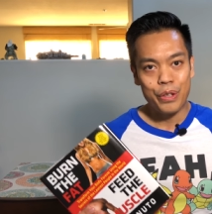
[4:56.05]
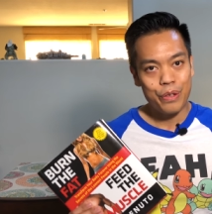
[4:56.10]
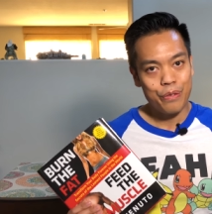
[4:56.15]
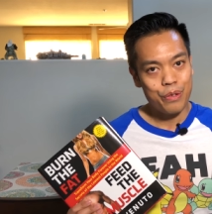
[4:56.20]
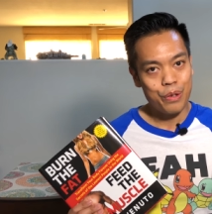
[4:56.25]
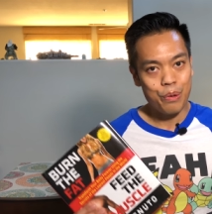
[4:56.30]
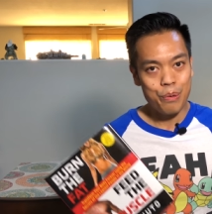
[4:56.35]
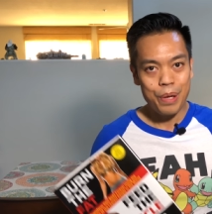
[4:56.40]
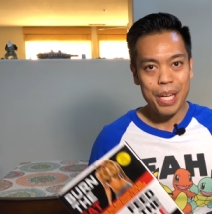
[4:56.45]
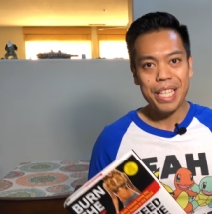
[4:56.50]
If
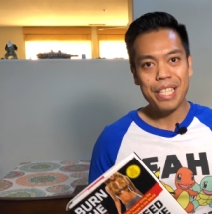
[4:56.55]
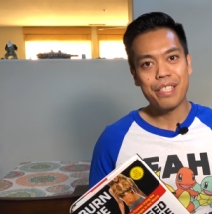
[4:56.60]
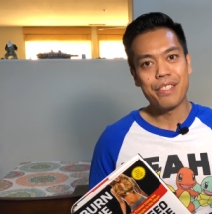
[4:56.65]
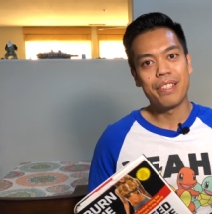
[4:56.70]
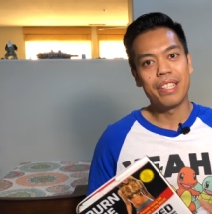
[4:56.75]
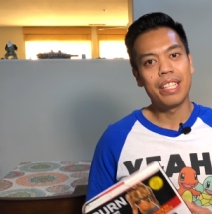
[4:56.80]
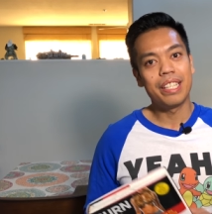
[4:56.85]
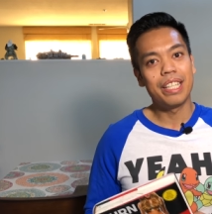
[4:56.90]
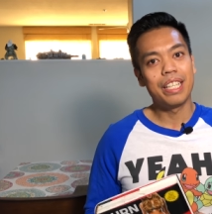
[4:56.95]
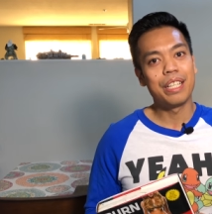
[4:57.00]
you're weight
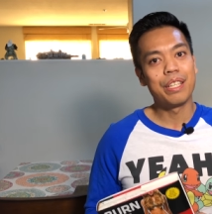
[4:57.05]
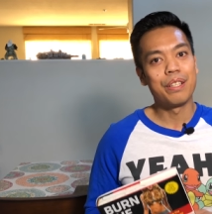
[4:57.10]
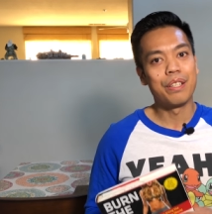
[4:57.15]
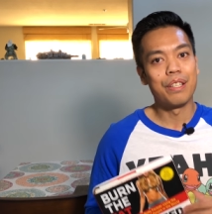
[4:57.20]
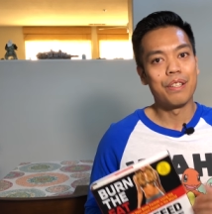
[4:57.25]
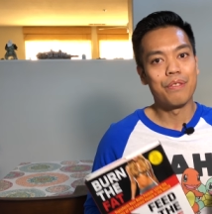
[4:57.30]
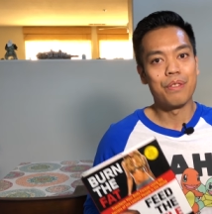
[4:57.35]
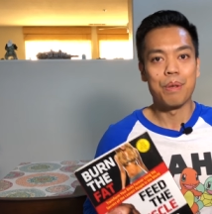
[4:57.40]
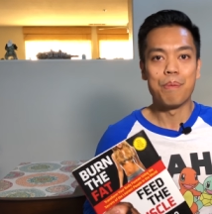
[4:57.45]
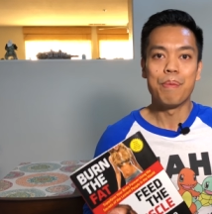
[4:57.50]
training, or
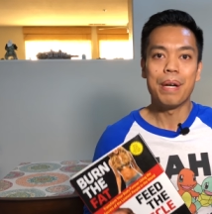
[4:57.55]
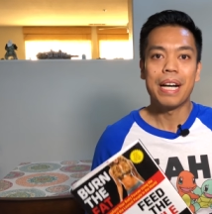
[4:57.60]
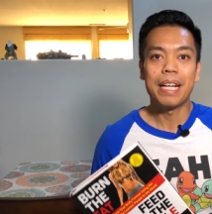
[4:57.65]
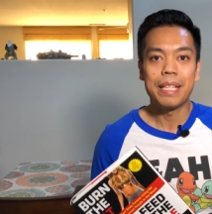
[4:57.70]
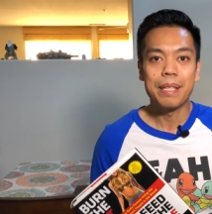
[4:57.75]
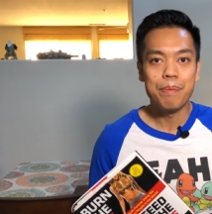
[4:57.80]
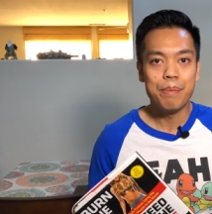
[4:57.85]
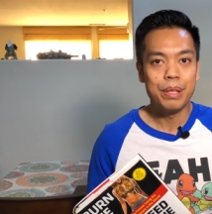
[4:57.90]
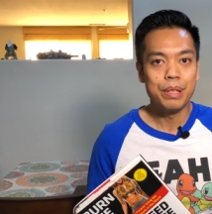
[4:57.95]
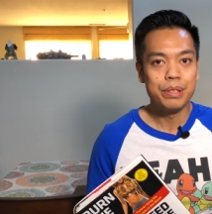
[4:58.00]
if you're
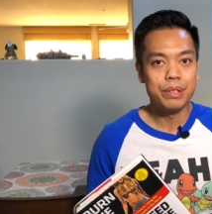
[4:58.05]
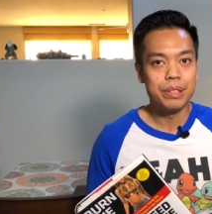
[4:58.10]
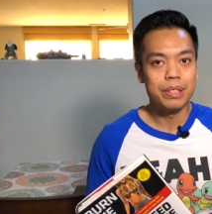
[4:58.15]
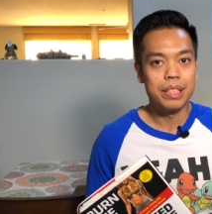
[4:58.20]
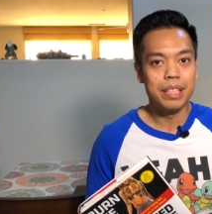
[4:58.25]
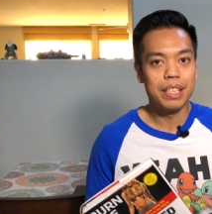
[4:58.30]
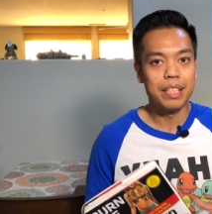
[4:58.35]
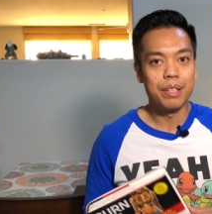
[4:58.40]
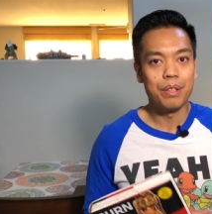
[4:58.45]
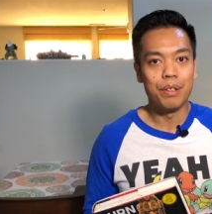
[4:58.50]

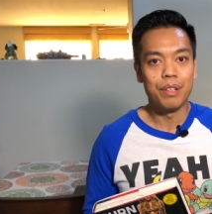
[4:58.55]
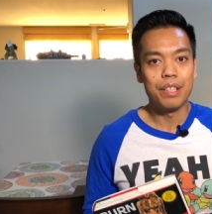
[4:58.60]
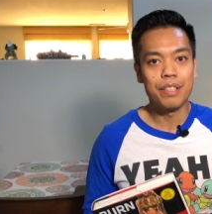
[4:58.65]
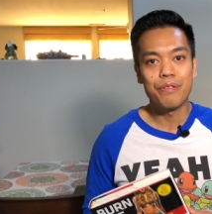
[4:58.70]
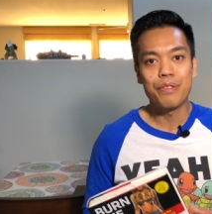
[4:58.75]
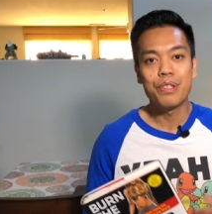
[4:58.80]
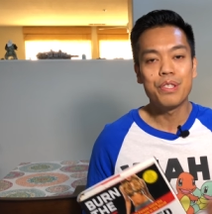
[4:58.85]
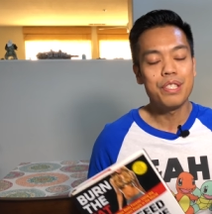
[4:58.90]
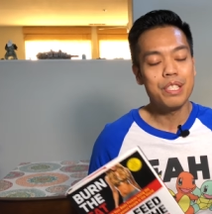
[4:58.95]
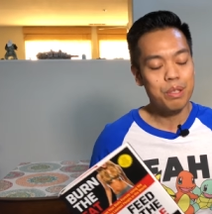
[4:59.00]
bodybuilding, or if
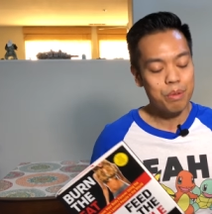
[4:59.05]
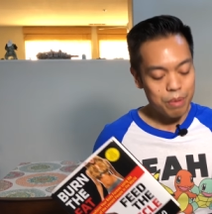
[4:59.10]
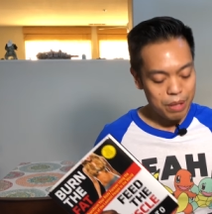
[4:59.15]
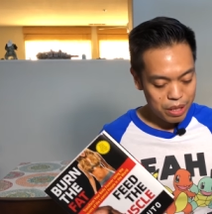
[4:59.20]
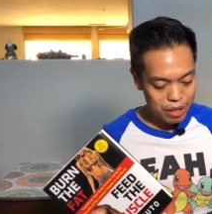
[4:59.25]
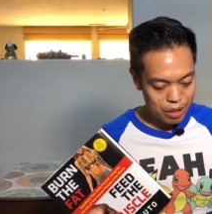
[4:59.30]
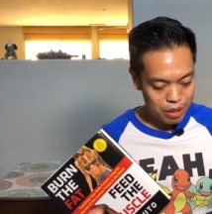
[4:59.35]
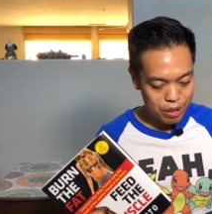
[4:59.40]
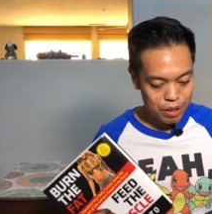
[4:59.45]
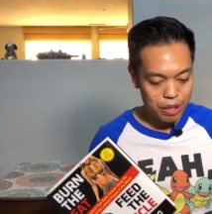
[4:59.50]
you just want
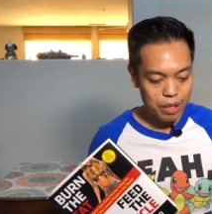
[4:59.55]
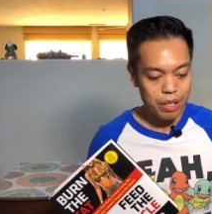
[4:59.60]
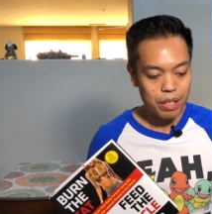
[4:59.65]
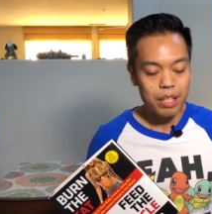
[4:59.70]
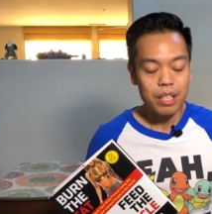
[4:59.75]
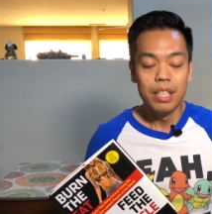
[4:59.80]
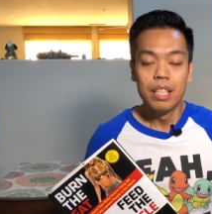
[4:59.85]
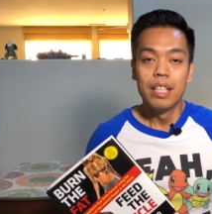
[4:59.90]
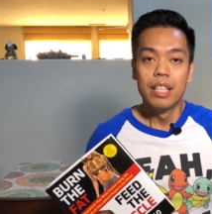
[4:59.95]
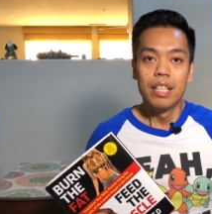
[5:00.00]
to look
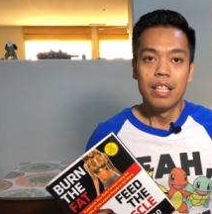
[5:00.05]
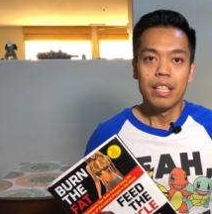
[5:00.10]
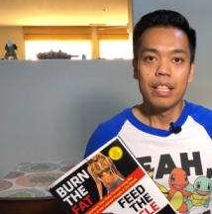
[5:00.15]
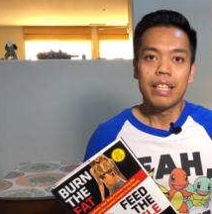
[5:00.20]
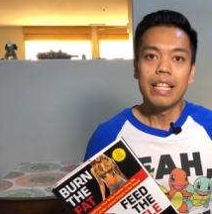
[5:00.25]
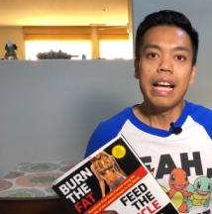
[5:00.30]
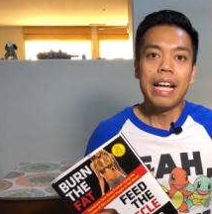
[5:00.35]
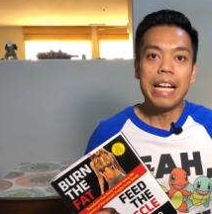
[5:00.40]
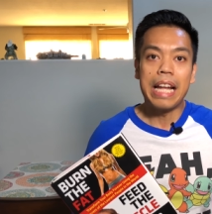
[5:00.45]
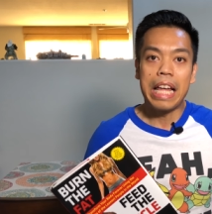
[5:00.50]

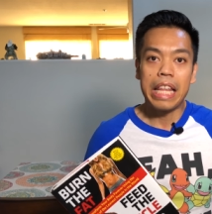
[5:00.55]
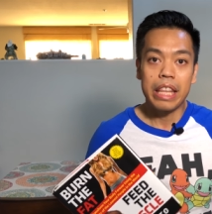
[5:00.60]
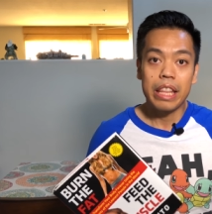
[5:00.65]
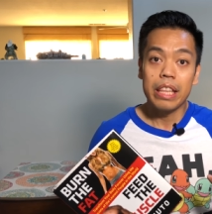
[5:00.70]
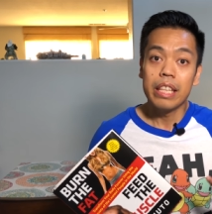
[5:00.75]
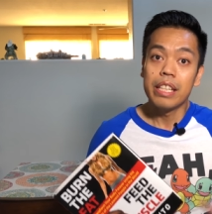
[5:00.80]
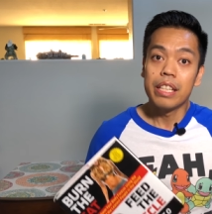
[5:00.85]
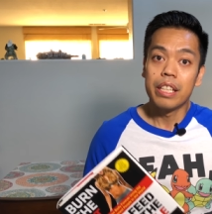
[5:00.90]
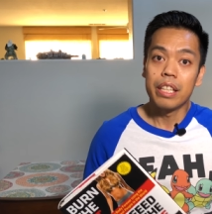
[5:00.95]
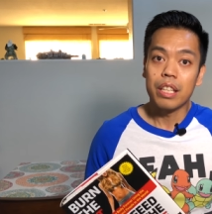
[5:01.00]
that
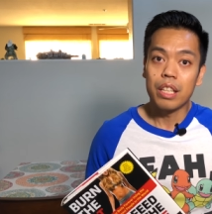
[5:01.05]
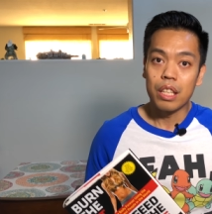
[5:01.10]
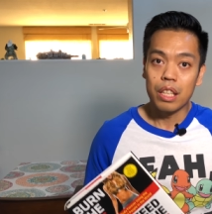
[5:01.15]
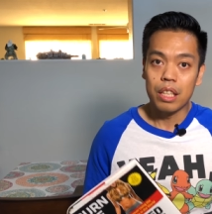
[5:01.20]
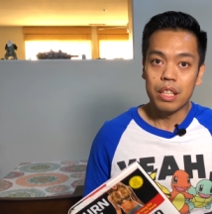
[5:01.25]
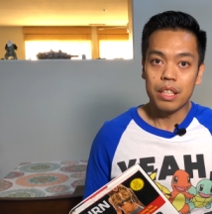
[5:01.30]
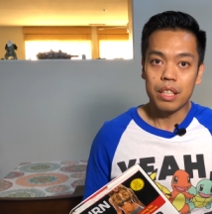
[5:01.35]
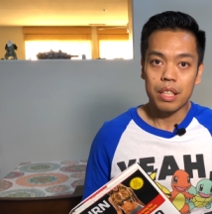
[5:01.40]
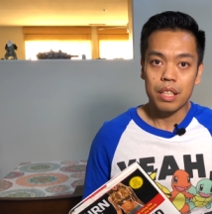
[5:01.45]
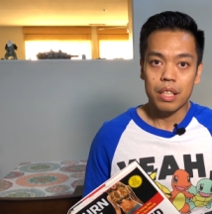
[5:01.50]
athletic
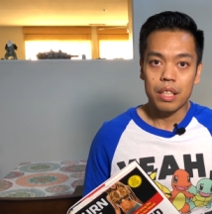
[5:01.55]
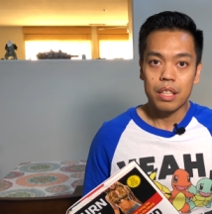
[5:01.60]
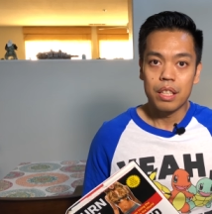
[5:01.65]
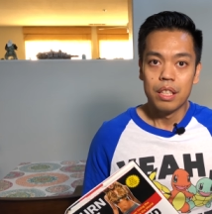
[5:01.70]
look,